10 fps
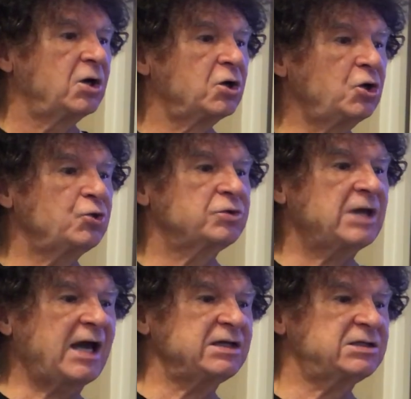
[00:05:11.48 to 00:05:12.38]
Luke
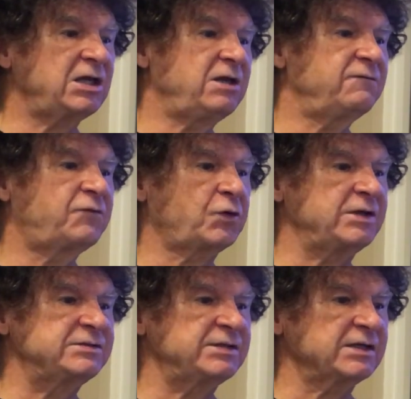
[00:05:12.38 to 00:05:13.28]

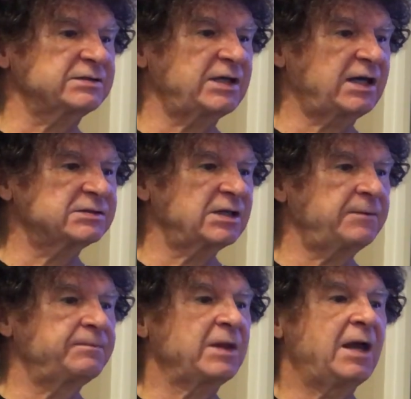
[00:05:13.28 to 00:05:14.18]
19:46 has
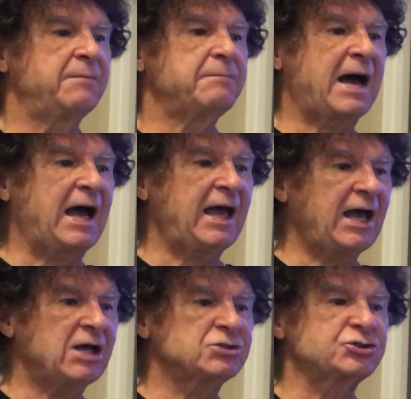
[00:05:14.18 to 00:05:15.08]
it, "My
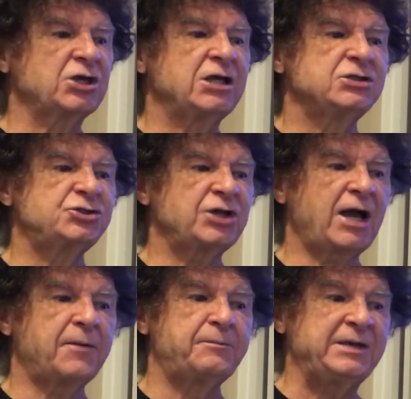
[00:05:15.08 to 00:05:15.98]
house
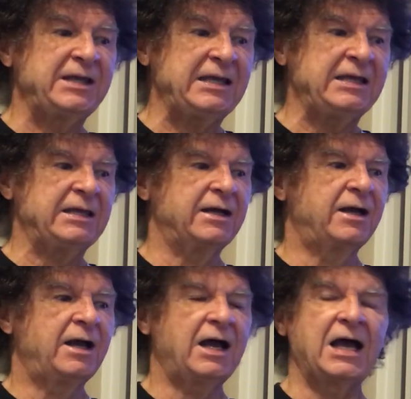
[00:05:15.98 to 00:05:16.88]
shall be
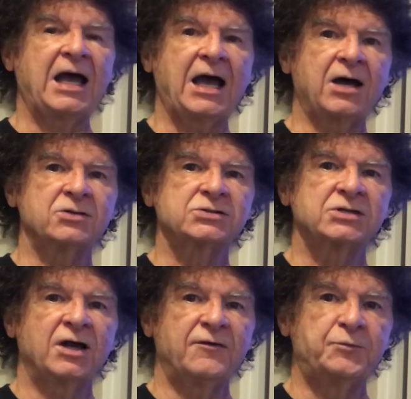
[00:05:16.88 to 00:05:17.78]
a house
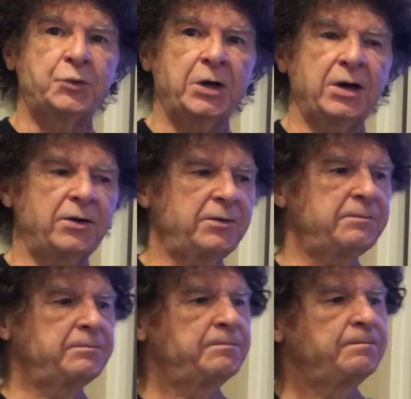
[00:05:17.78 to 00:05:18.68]
of prayer,
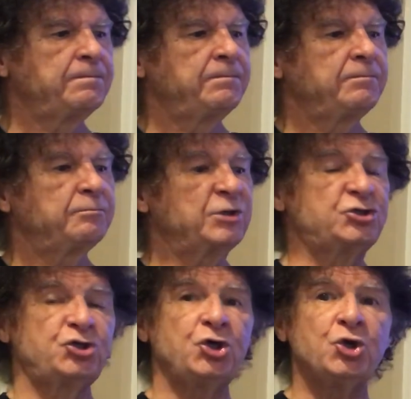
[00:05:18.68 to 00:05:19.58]

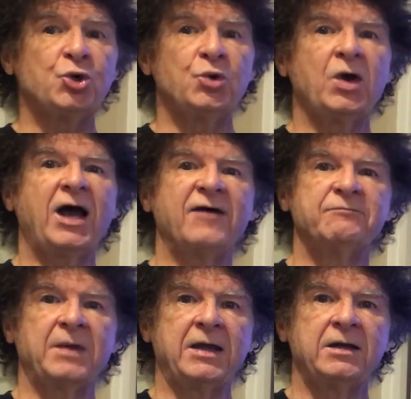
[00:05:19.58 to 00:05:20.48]
but you have
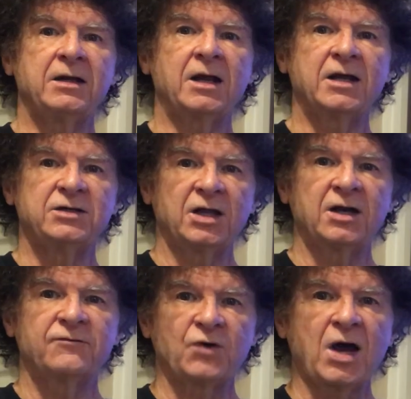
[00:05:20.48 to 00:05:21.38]
made it a den
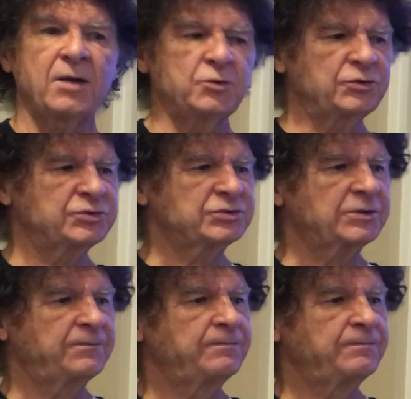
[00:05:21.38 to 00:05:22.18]
of robbers."